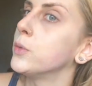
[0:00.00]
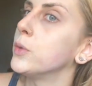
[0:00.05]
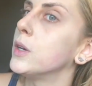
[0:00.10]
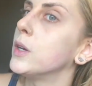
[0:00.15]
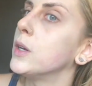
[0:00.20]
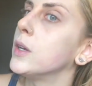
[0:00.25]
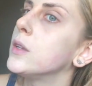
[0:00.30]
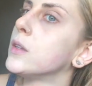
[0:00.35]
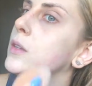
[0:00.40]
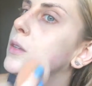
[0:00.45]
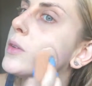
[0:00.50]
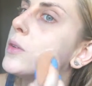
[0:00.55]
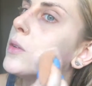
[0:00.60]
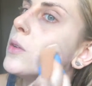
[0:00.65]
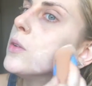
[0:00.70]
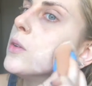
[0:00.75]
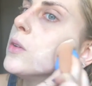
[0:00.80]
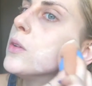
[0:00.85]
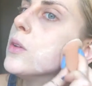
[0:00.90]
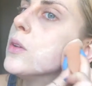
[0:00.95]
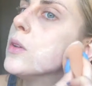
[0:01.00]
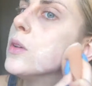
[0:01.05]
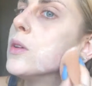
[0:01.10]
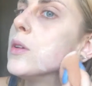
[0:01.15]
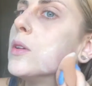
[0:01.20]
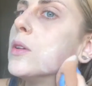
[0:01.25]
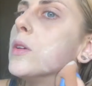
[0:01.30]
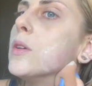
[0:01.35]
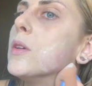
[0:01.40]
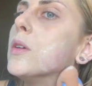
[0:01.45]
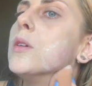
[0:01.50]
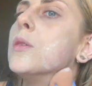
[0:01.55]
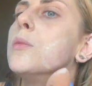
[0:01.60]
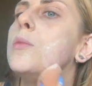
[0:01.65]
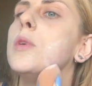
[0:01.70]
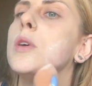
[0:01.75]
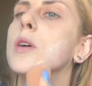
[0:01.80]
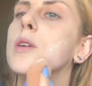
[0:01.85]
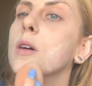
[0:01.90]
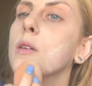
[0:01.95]
what,
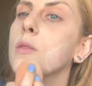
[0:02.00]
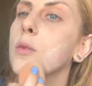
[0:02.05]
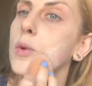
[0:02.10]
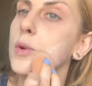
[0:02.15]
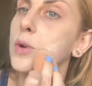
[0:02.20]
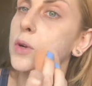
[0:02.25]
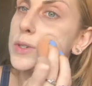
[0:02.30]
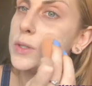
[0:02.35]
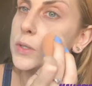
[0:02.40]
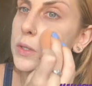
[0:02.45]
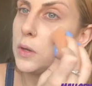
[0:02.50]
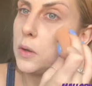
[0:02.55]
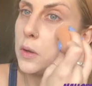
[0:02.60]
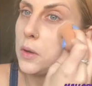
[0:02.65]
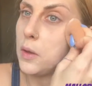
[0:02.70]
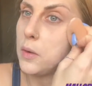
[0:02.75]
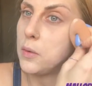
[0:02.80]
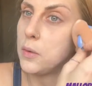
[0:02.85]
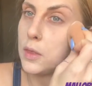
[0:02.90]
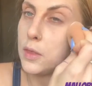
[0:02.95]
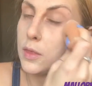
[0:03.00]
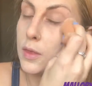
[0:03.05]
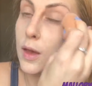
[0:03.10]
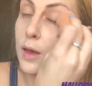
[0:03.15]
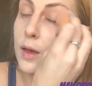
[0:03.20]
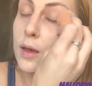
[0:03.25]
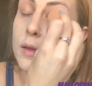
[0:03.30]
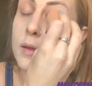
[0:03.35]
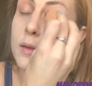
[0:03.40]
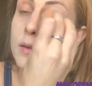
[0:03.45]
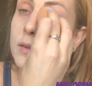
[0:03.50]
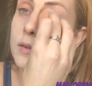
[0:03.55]
but we're just gonna go with that.